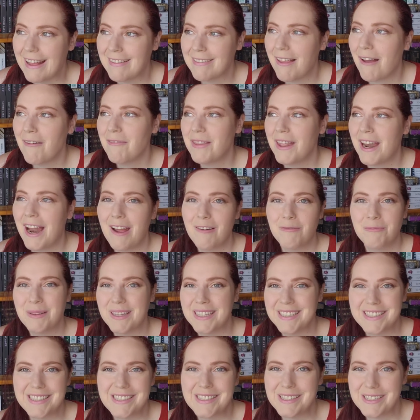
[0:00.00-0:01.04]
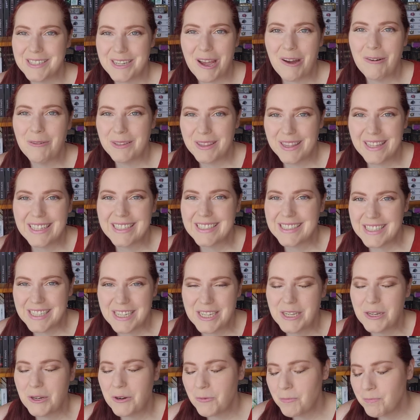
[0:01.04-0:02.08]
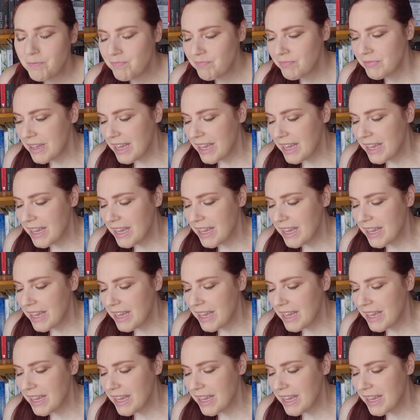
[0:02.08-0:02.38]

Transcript: I love that I have places to go and things to do.